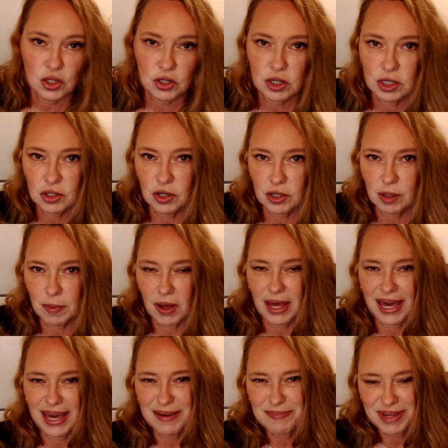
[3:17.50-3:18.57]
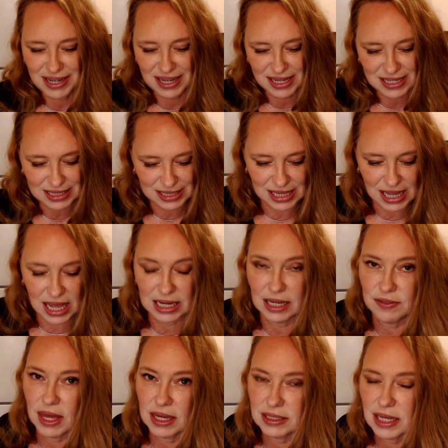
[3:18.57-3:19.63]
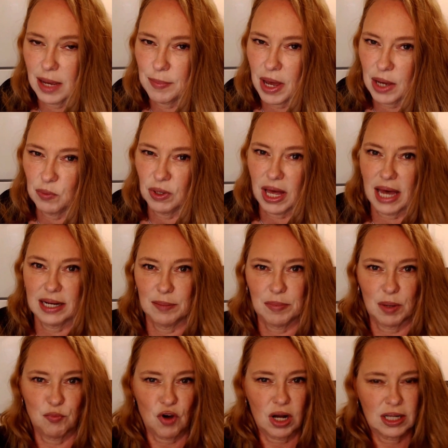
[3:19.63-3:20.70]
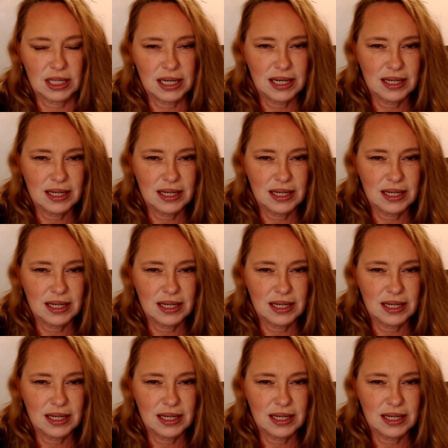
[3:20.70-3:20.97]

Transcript: to cook about 8 minutes, and at that time I will add in my broccoli.